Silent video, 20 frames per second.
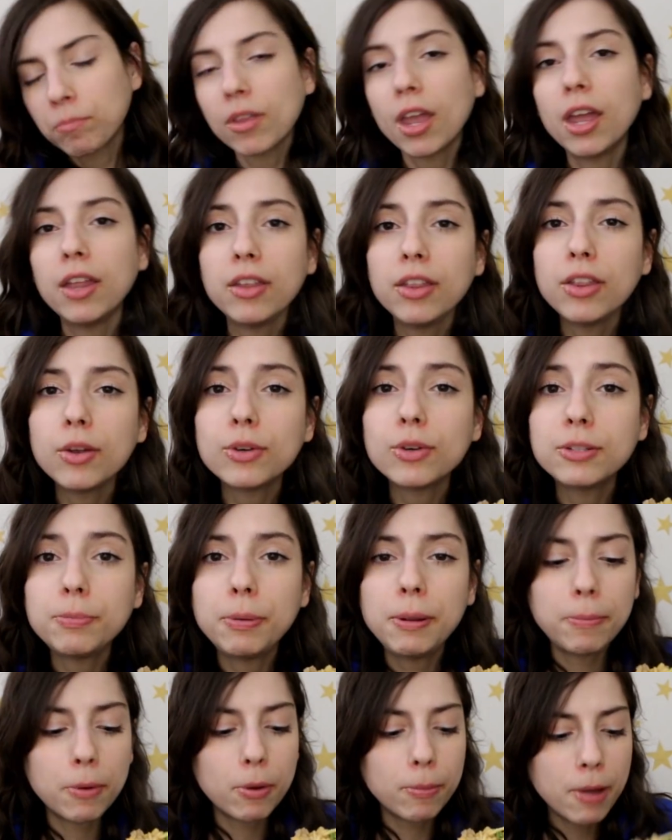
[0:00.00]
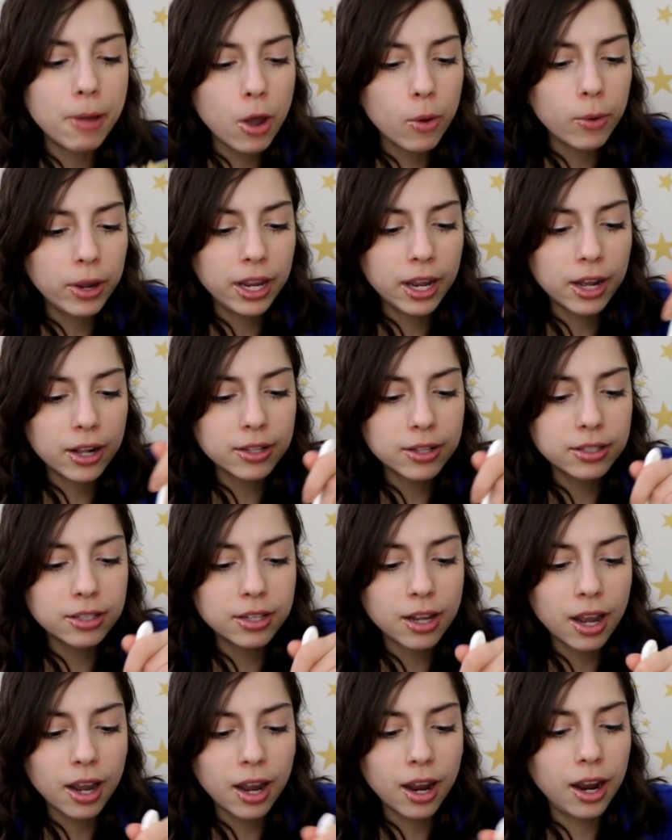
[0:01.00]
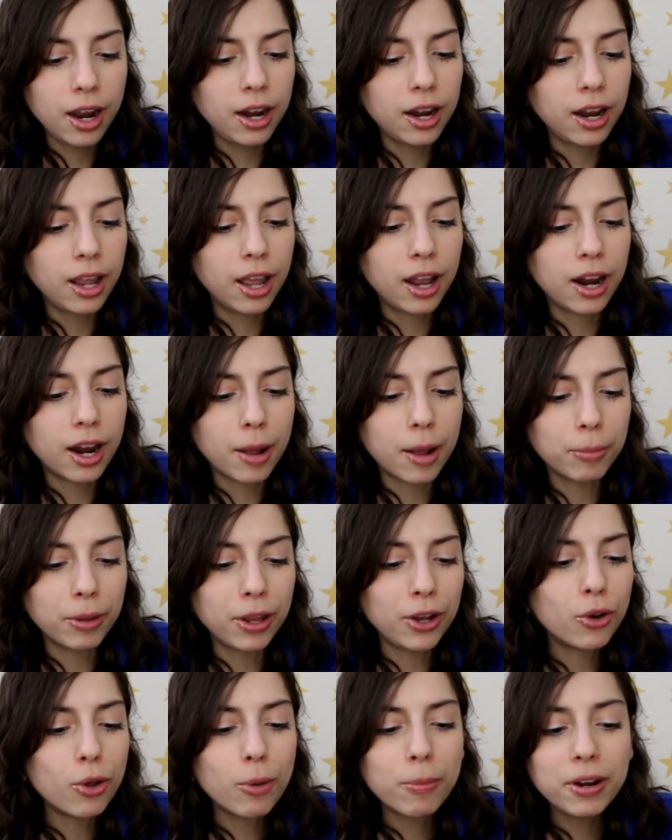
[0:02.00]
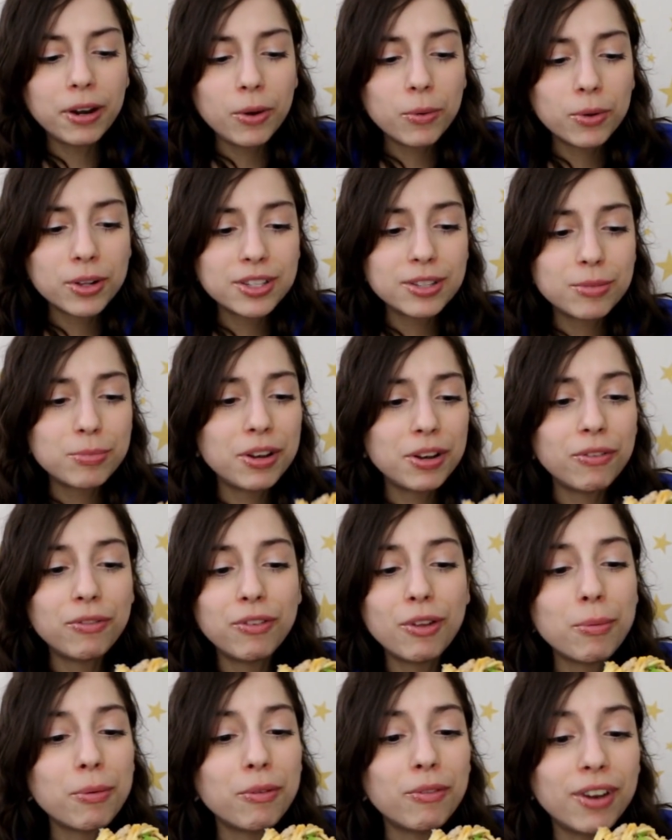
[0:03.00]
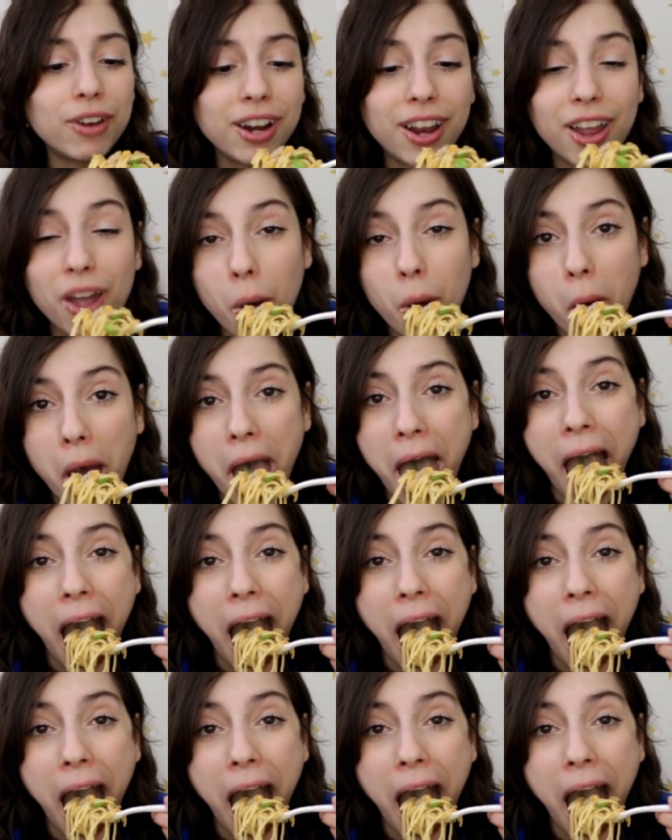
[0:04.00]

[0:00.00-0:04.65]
And then there was people mowing outside and I'm like, nobody wants me to film a video.